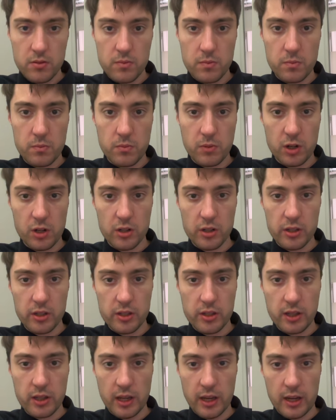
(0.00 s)

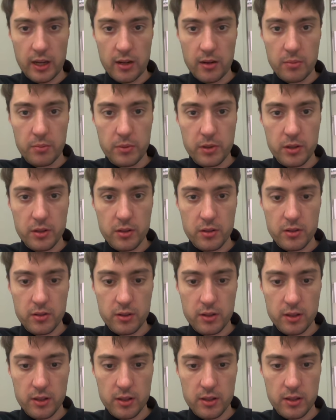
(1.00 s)
Market cap.
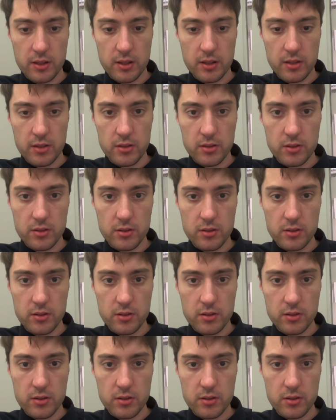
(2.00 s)
Like this.